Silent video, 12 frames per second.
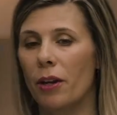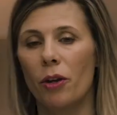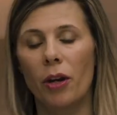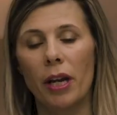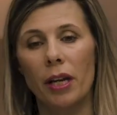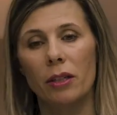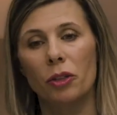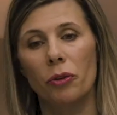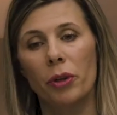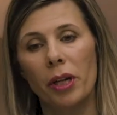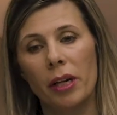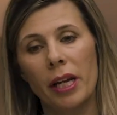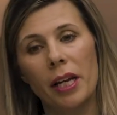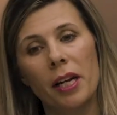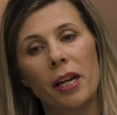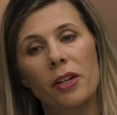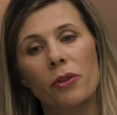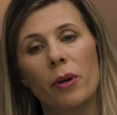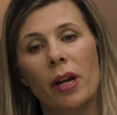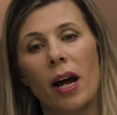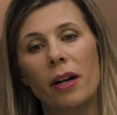You get into an